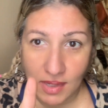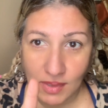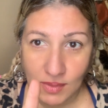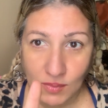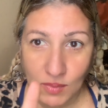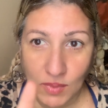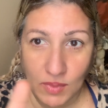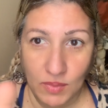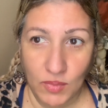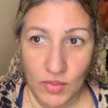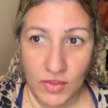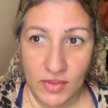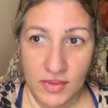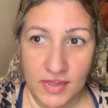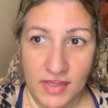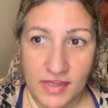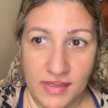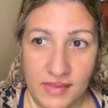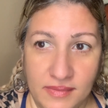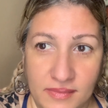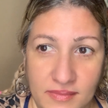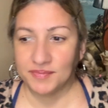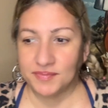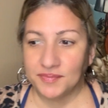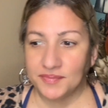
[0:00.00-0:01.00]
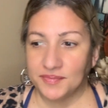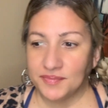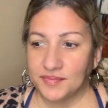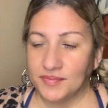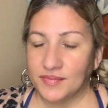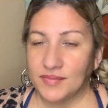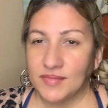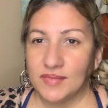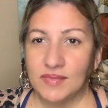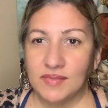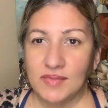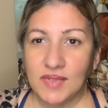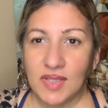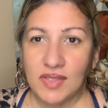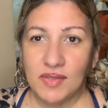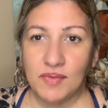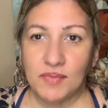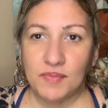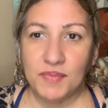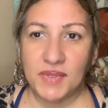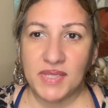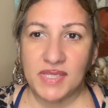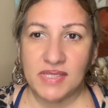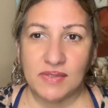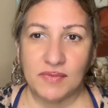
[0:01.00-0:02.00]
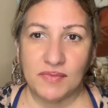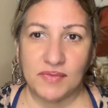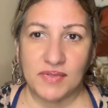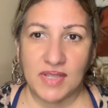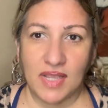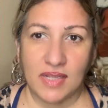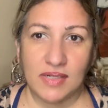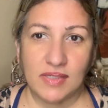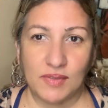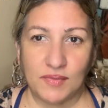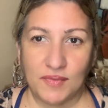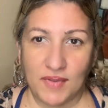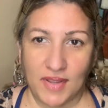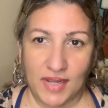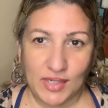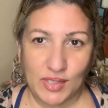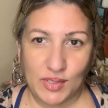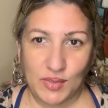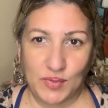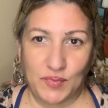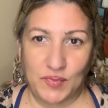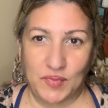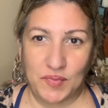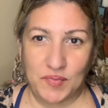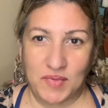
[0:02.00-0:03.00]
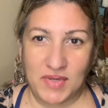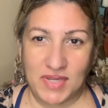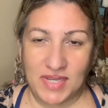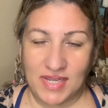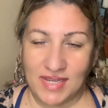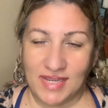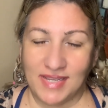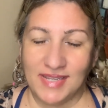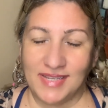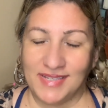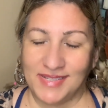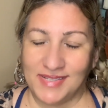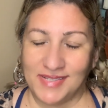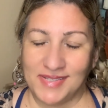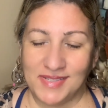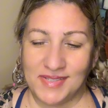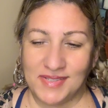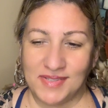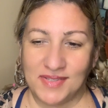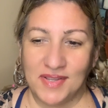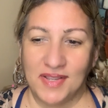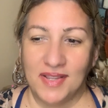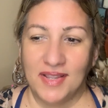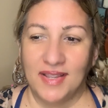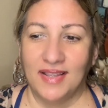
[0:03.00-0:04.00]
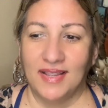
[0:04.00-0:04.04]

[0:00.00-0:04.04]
one more thing. Another piece of satisfaction for me is